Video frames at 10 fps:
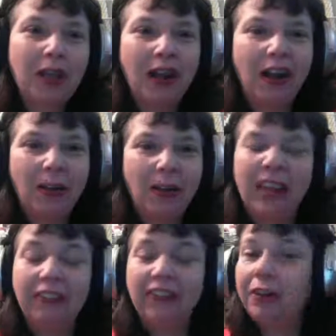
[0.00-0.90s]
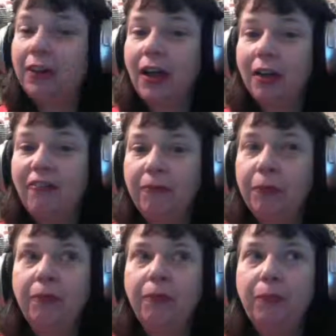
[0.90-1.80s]
Um, if you're not a
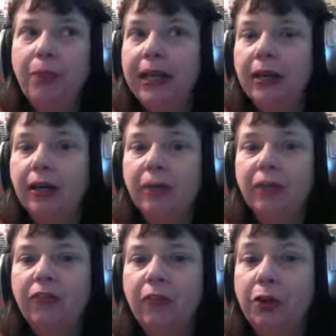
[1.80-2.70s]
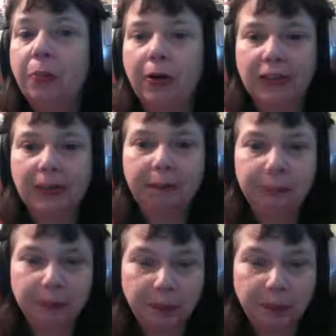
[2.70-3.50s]
beer fruit person,